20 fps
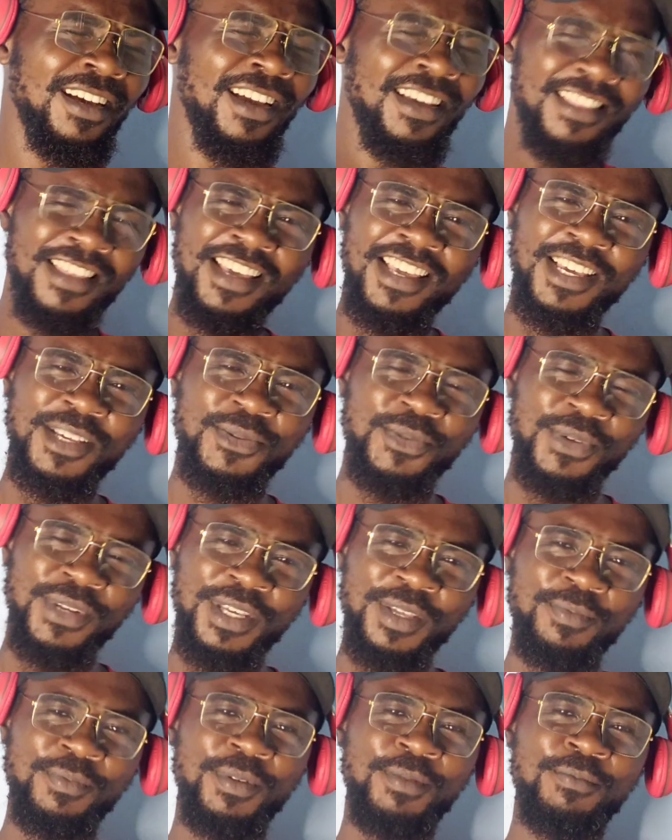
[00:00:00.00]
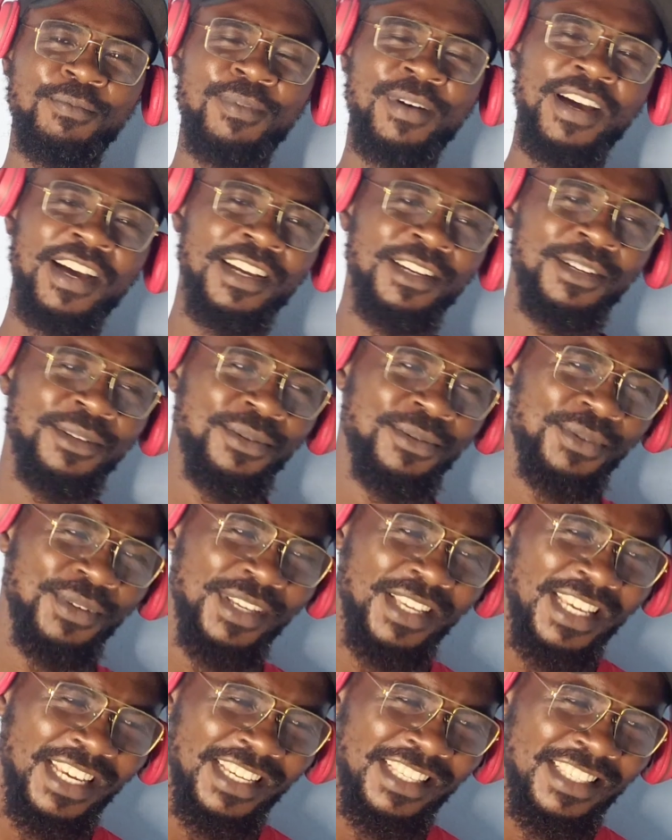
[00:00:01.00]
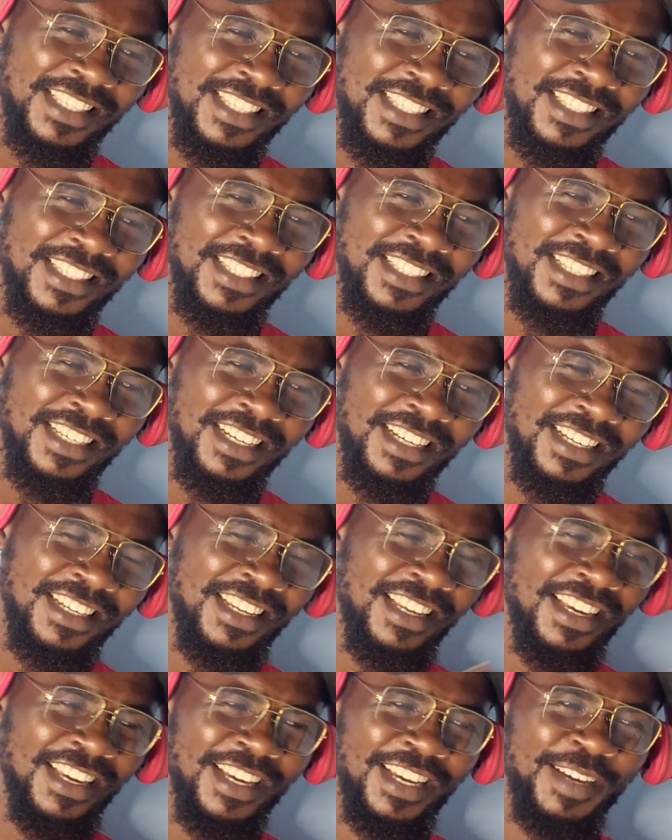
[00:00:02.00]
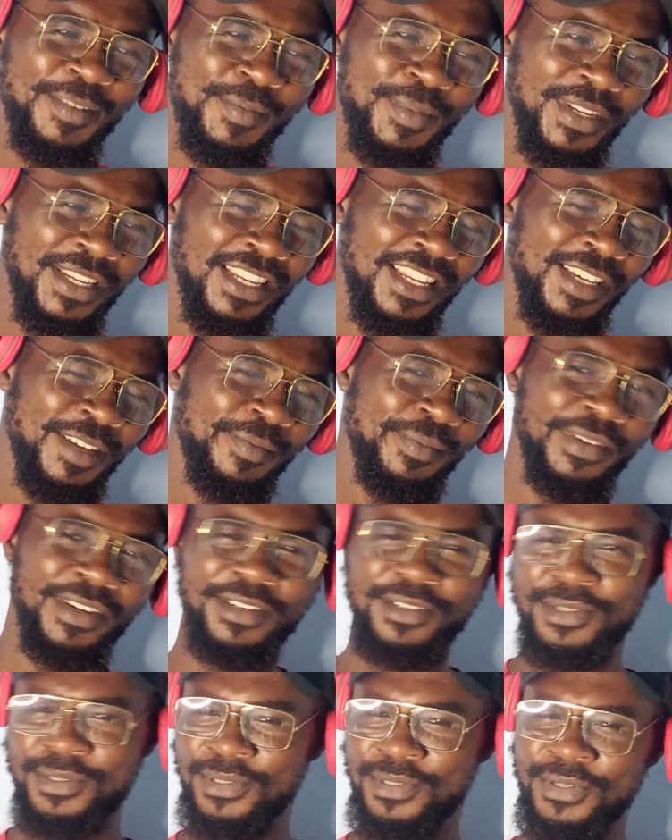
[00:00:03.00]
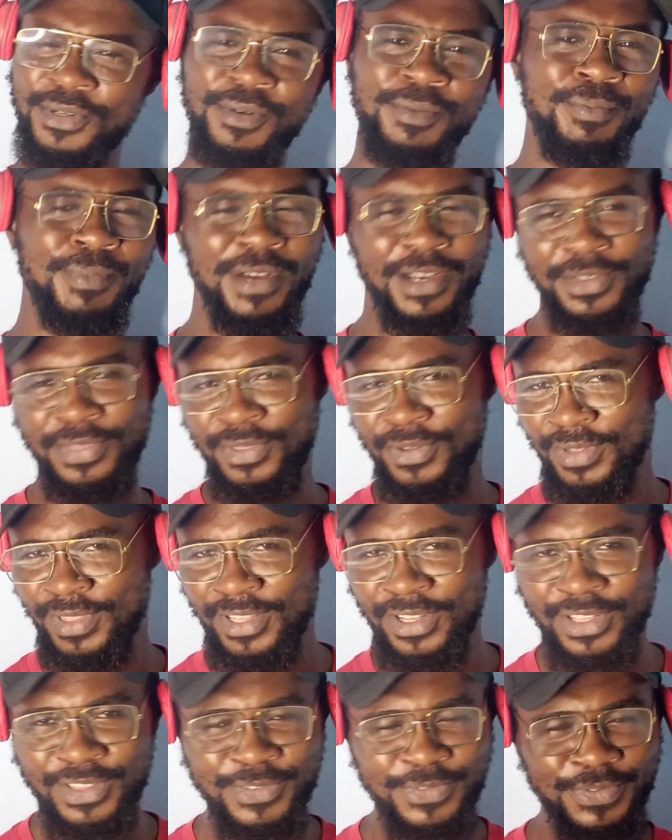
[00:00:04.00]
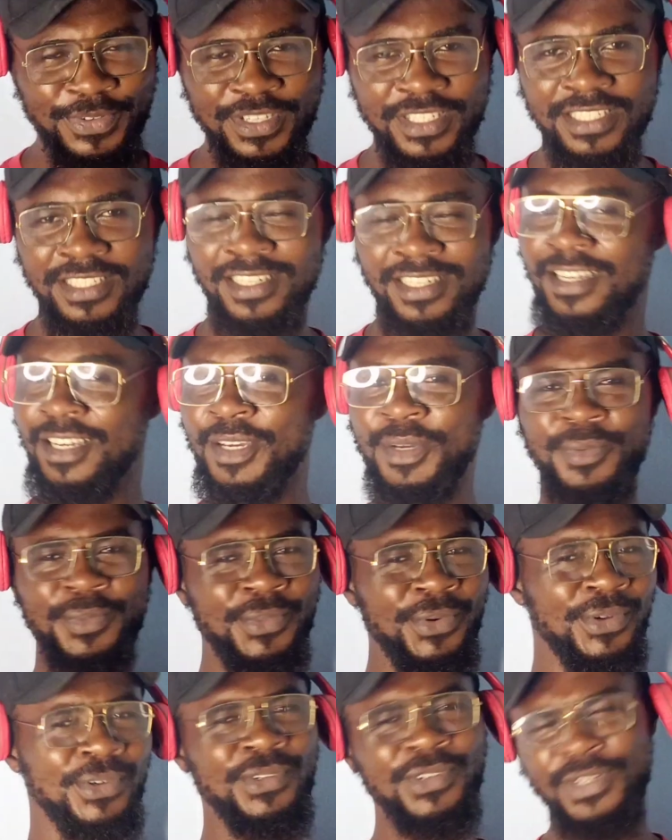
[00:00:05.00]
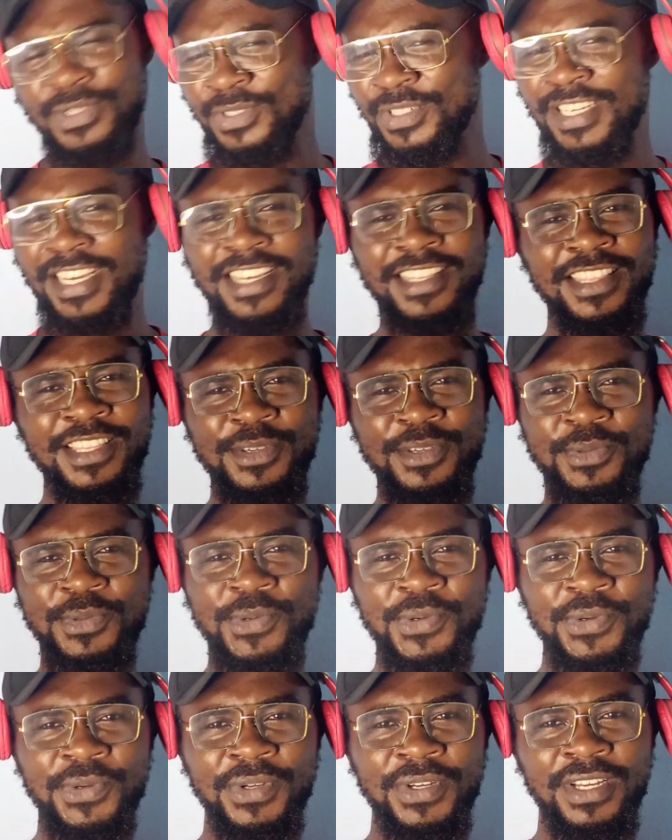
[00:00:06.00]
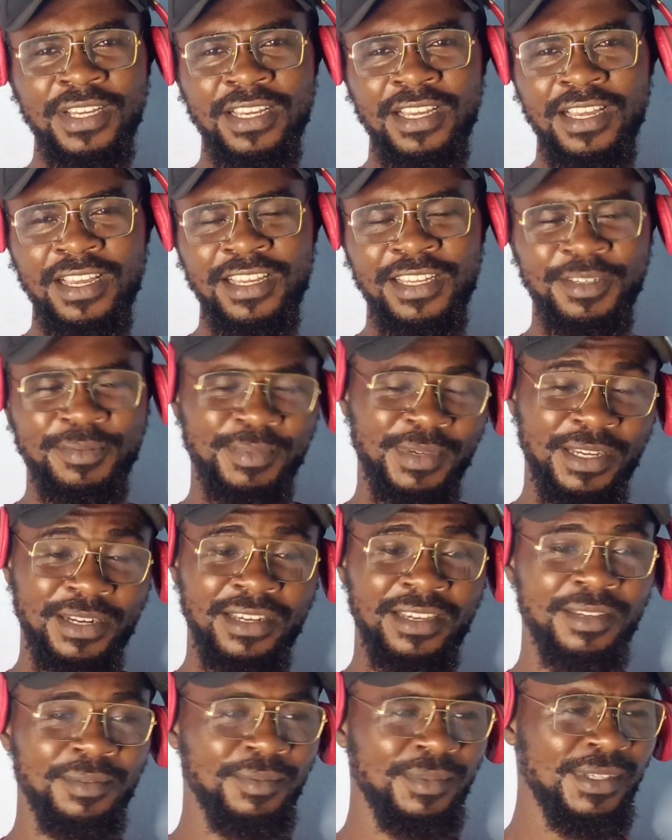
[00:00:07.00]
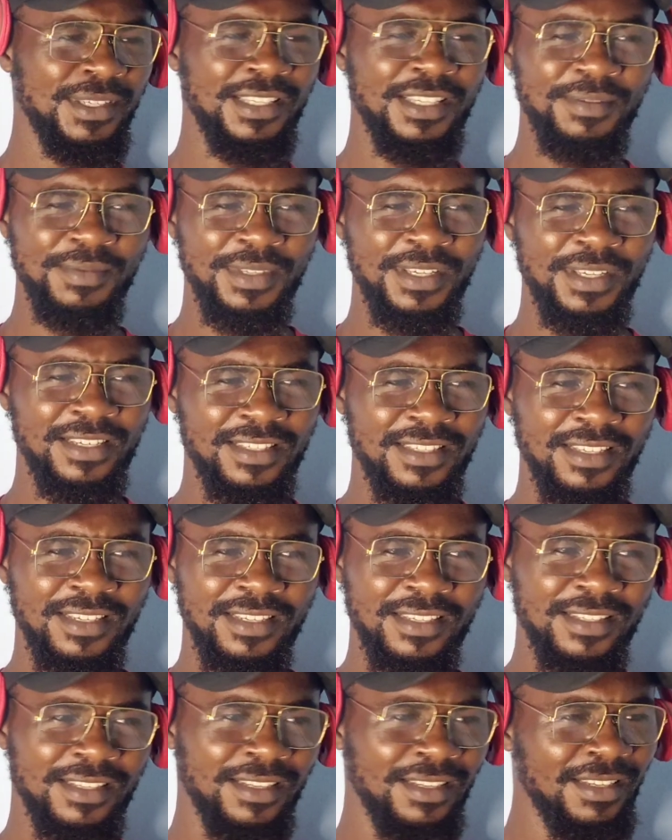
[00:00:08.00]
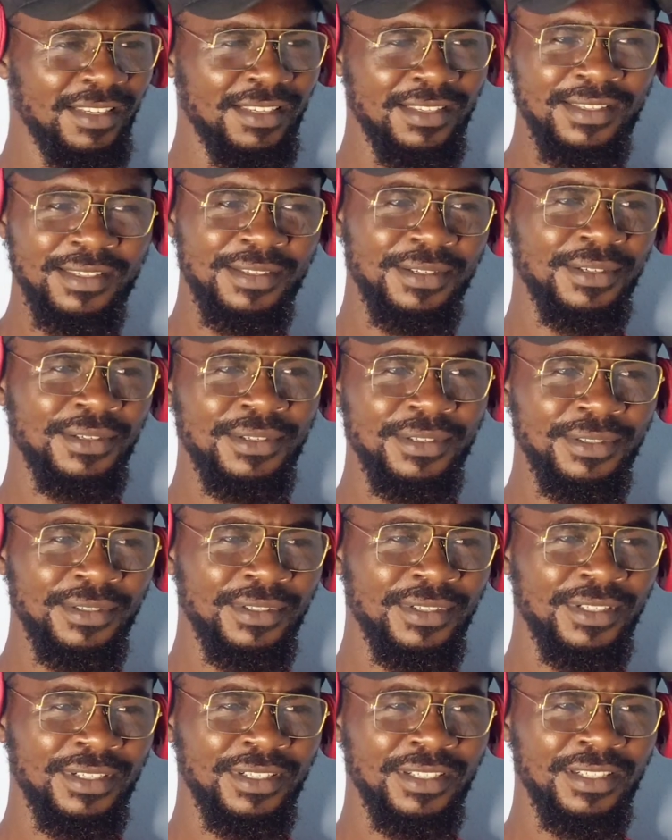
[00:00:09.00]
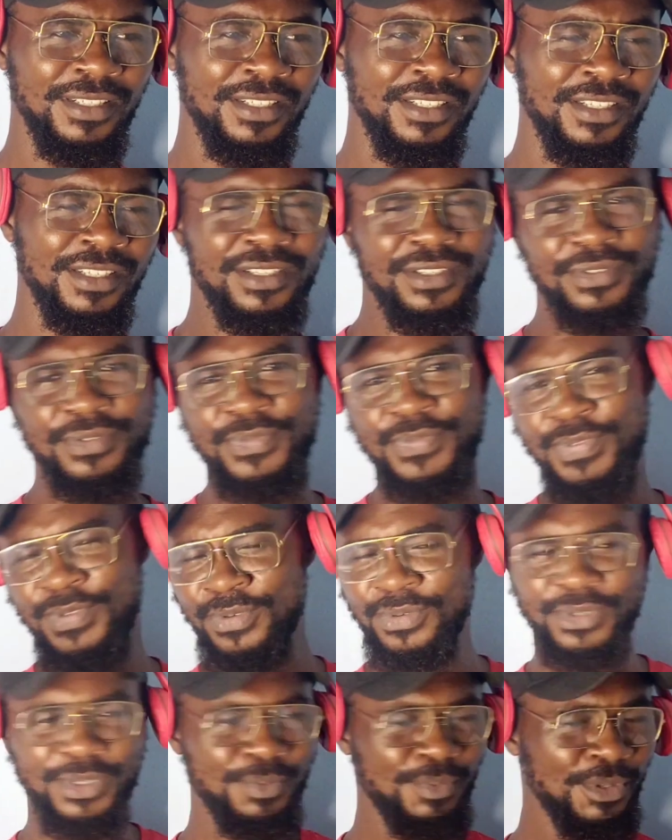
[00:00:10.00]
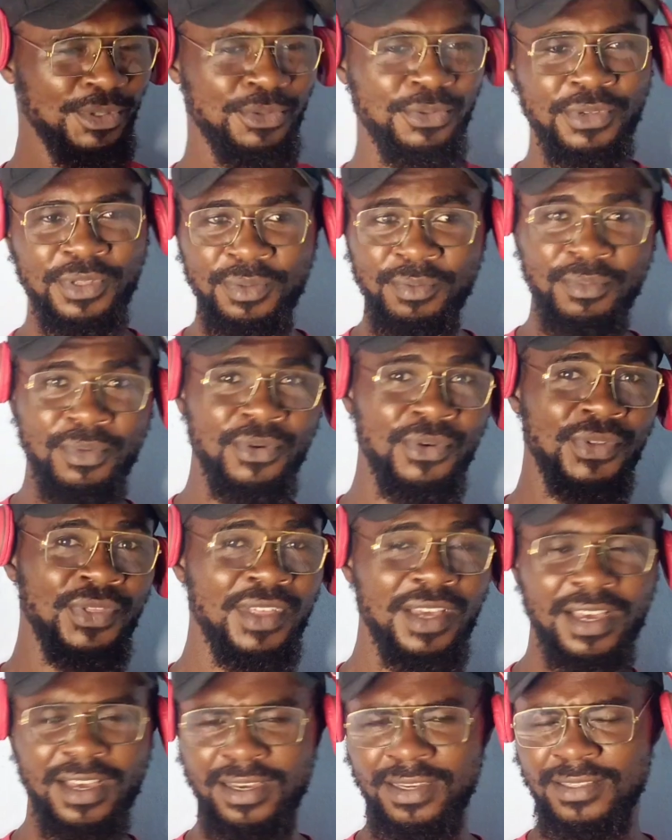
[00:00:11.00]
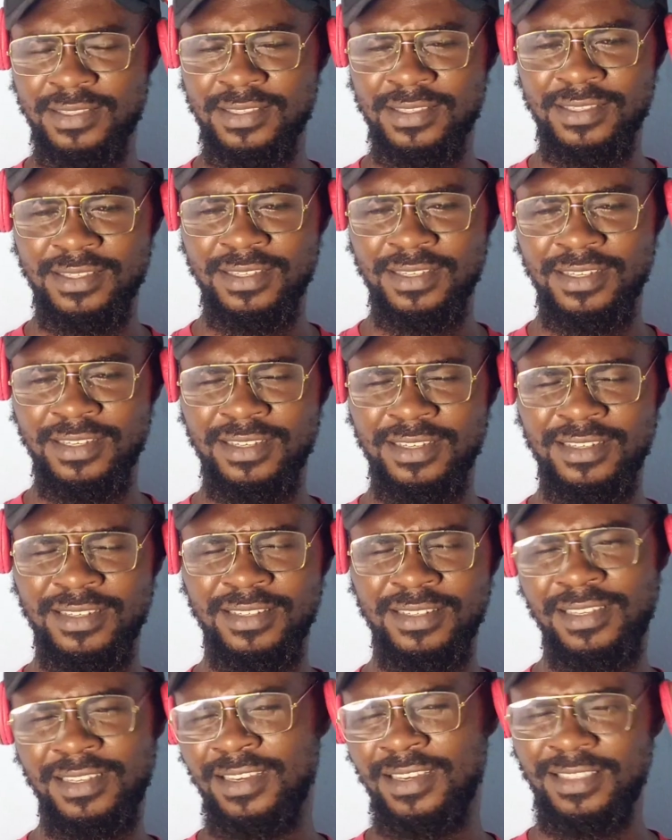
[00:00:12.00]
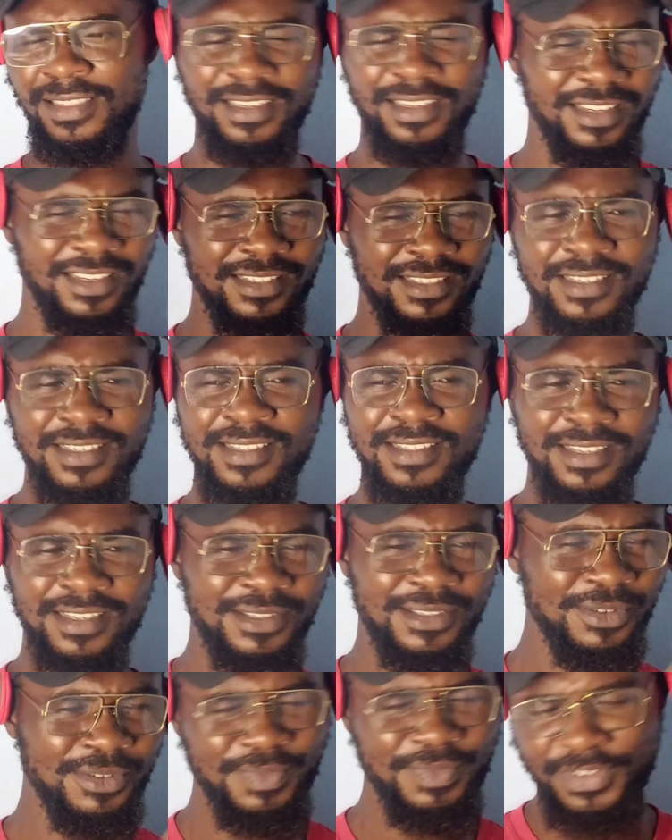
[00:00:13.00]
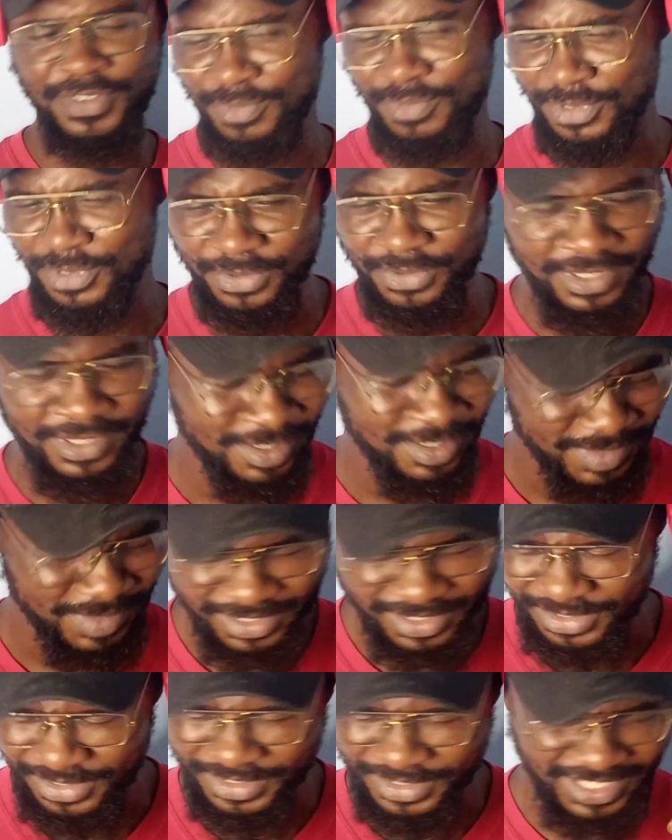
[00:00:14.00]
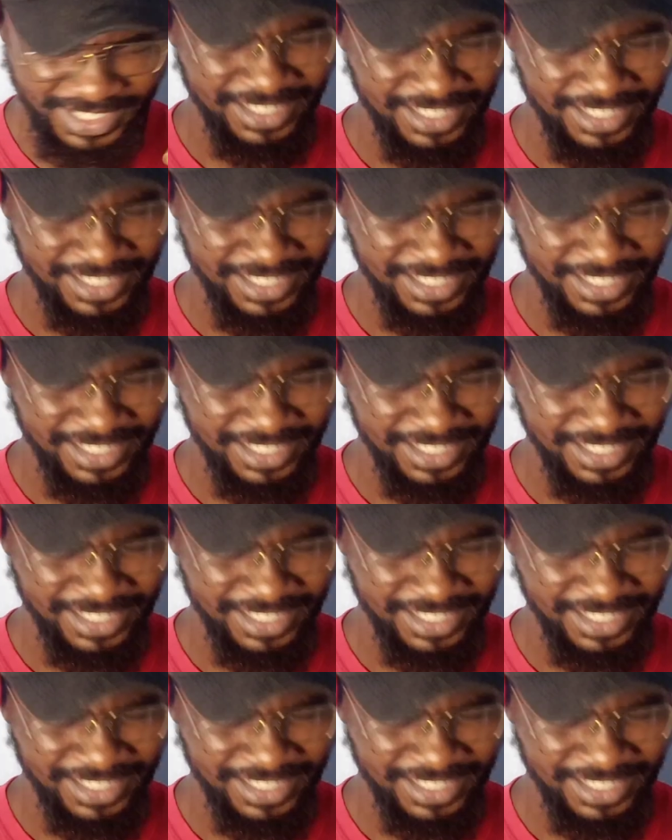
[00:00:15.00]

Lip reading: I think it wouldn't be bad to get an Eminem and Tom MacDonald feature. Bro, don't you guys think so? But it seems there's this little feud between both acts. Yeah, I think there's this little beef between them. I don't know.